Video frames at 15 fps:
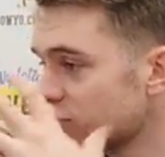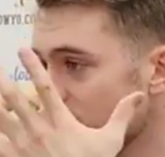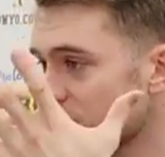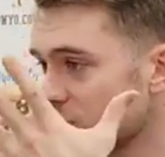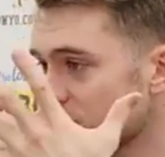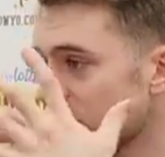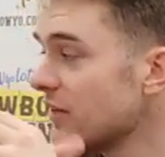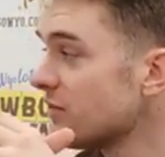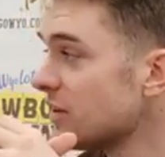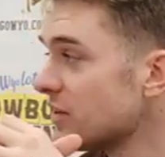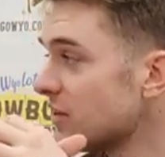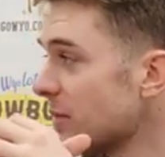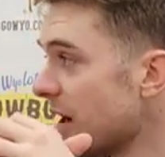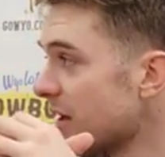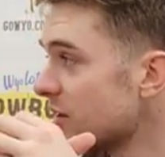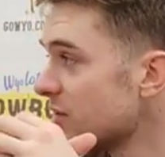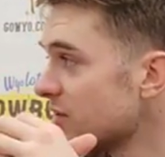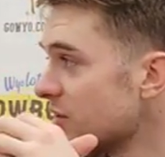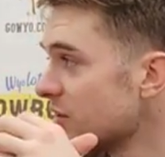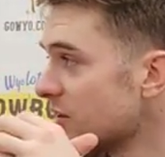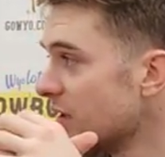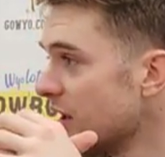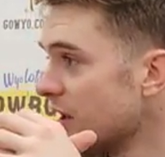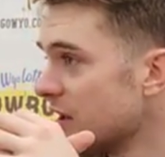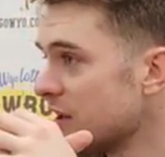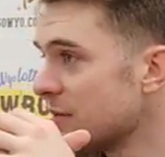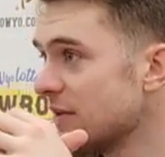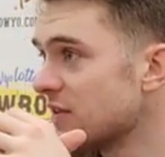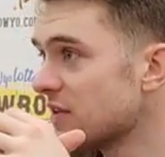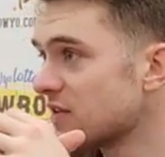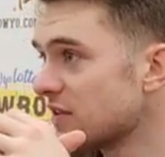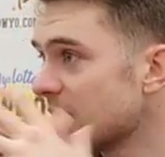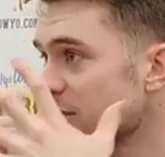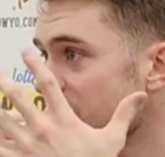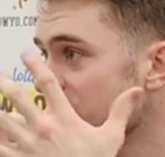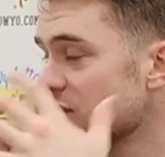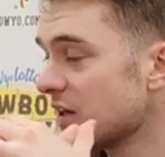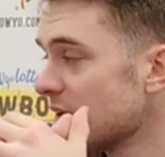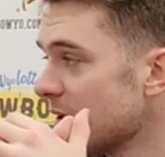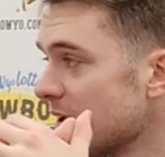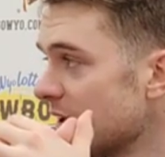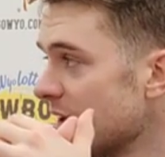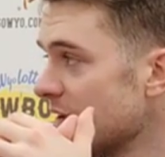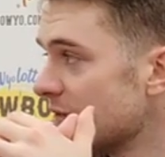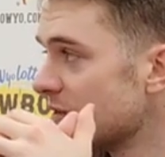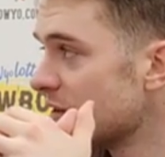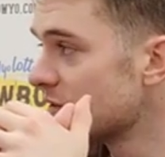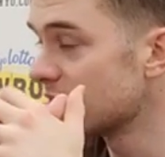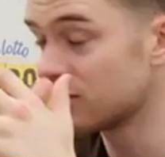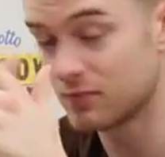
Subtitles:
real toughness about us to beat this team, because they just